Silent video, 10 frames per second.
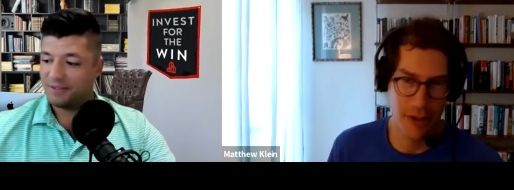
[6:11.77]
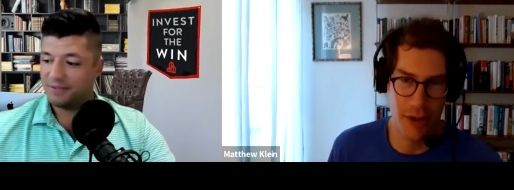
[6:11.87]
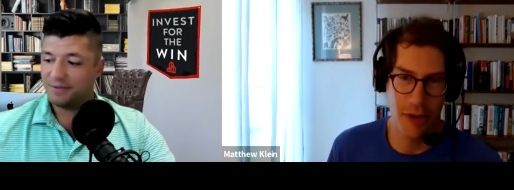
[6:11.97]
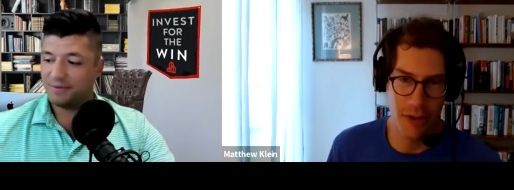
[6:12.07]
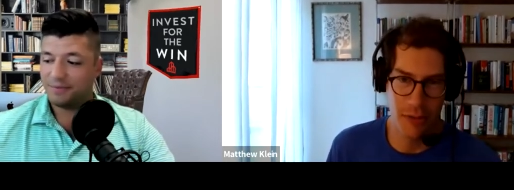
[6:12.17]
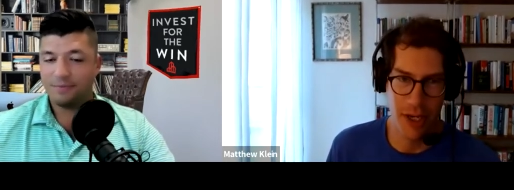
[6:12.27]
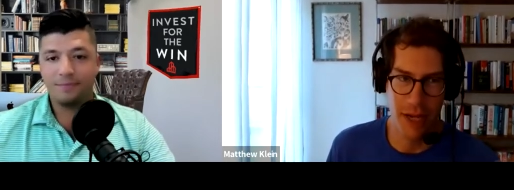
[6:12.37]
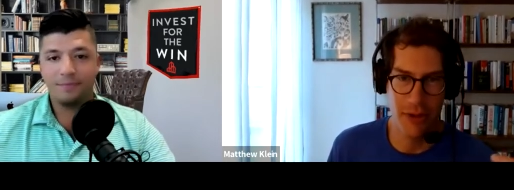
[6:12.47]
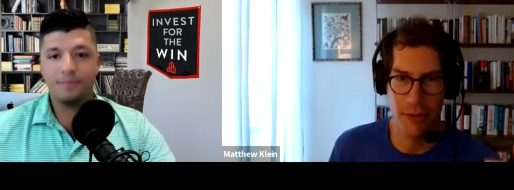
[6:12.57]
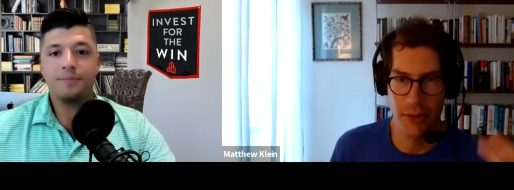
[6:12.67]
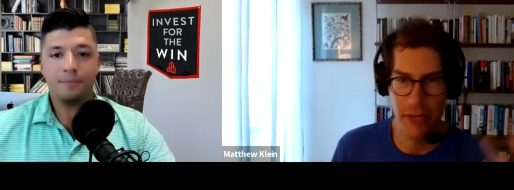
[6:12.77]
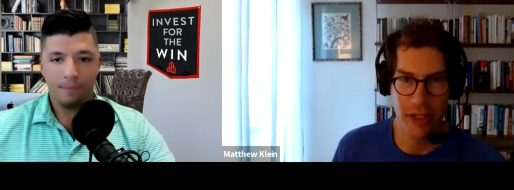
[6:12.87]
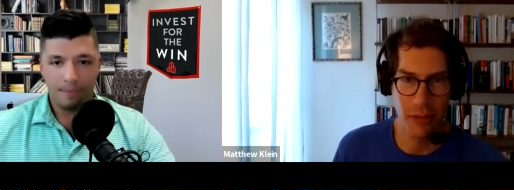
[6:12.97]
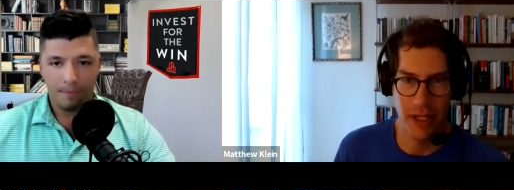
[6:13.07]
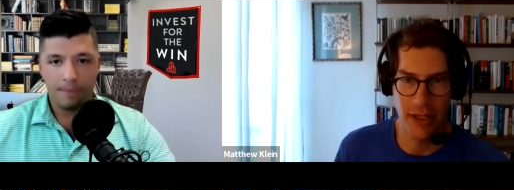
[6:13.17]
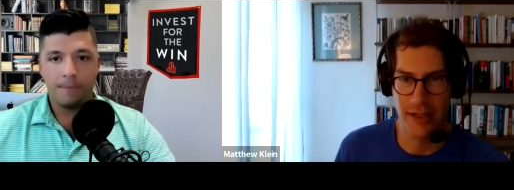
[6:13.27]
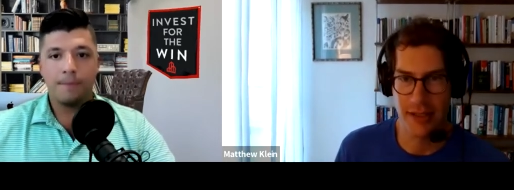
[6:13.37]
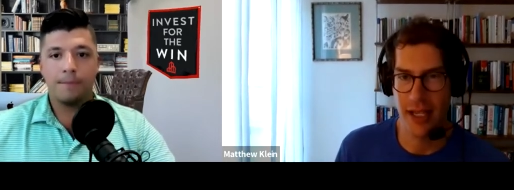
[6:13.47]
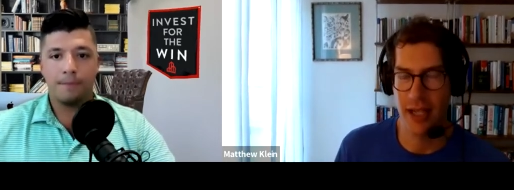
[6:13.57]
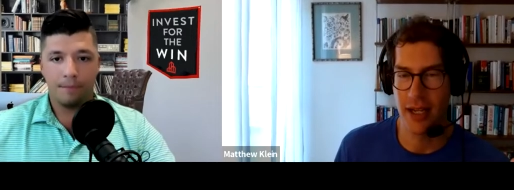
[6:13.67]
Speaker 1: co-author book. I wrote it with Michael
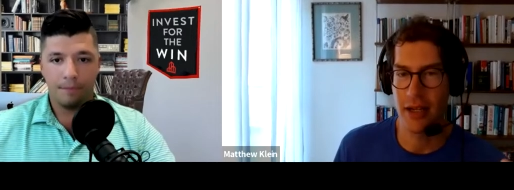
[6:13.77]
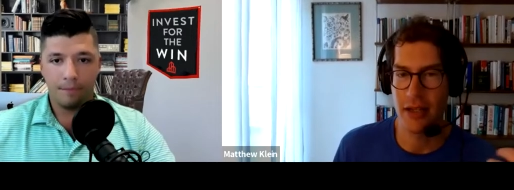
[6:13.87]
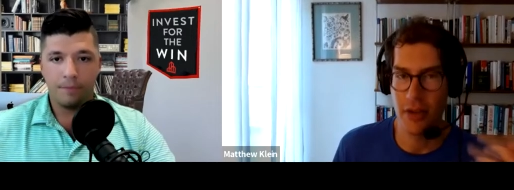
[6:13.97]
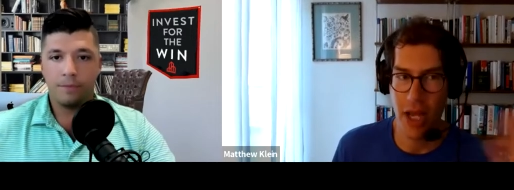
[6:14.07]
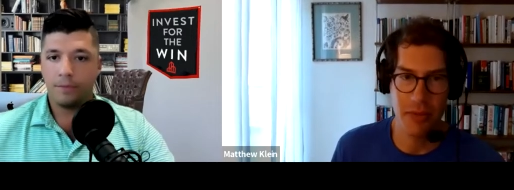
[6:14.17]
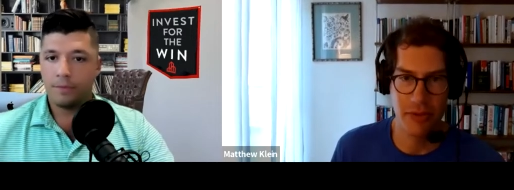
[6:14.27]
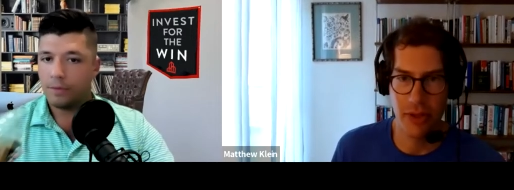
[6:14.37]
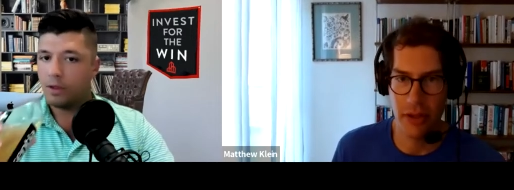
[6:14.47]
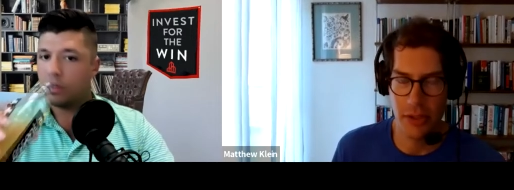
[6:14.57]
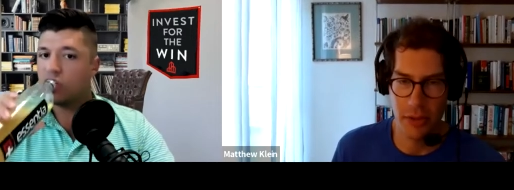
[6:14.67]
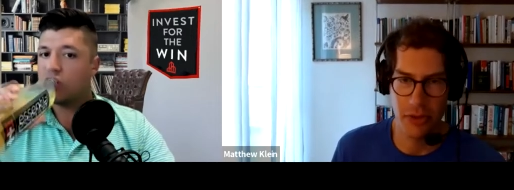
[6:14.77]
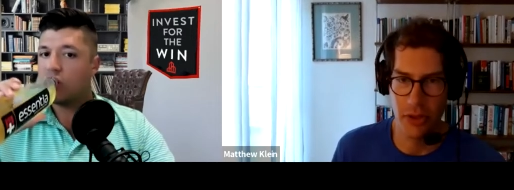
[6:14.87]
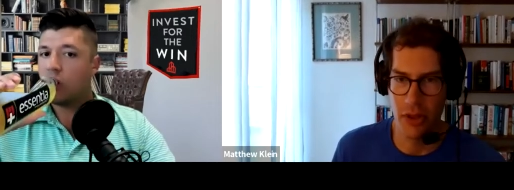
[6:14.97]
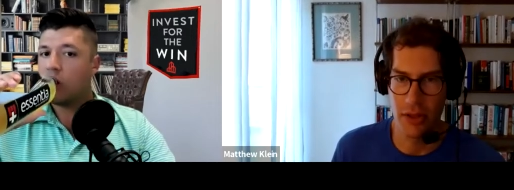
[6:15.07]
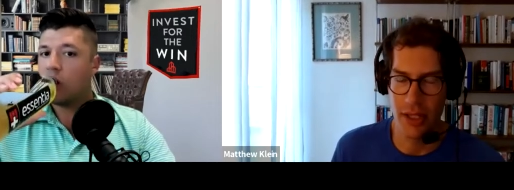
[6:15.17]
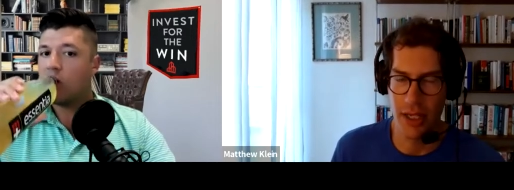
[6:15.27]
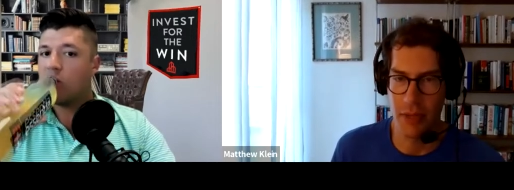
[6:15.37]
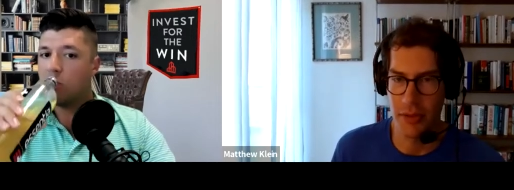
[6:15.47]
Pettis, and I you know I've been following his work for a long time.